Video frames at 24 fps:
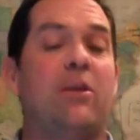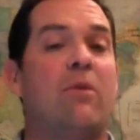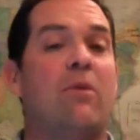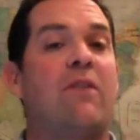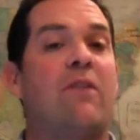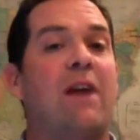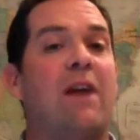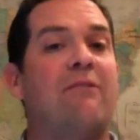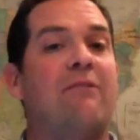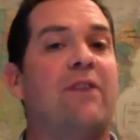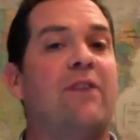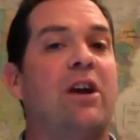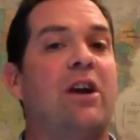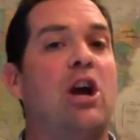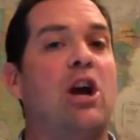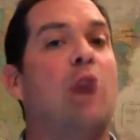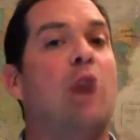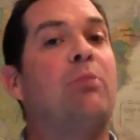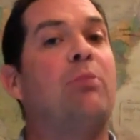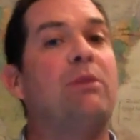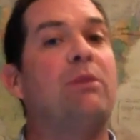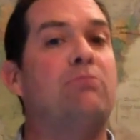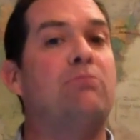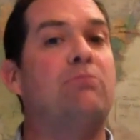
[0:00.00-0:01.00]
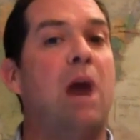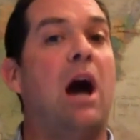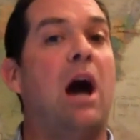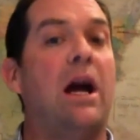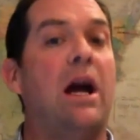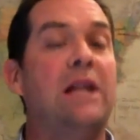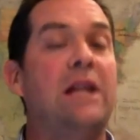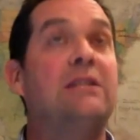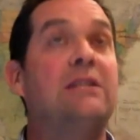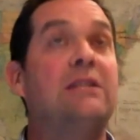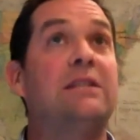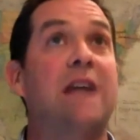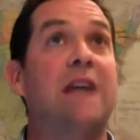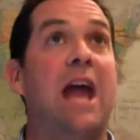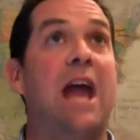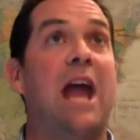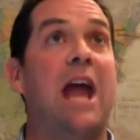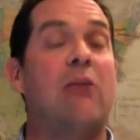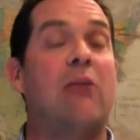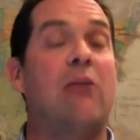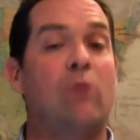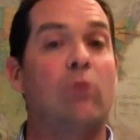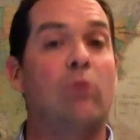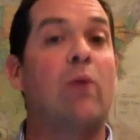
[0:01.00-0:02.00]
We've got very open minds,
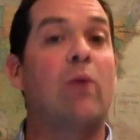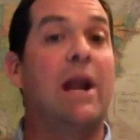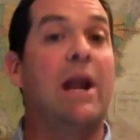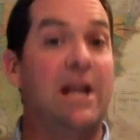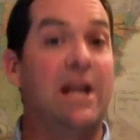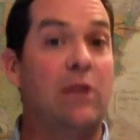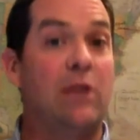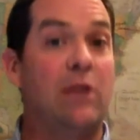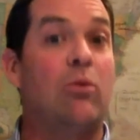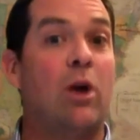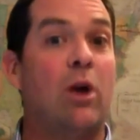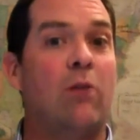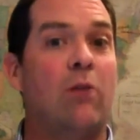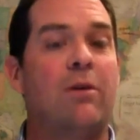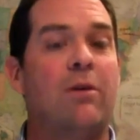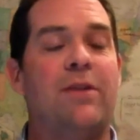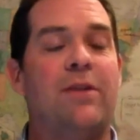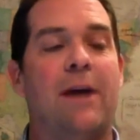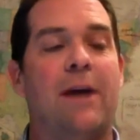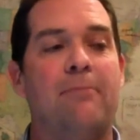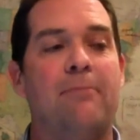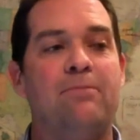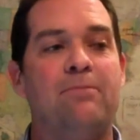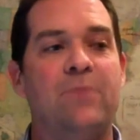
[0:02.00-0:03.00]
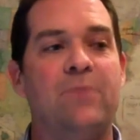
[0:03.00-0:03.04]
and we're ready to work with them.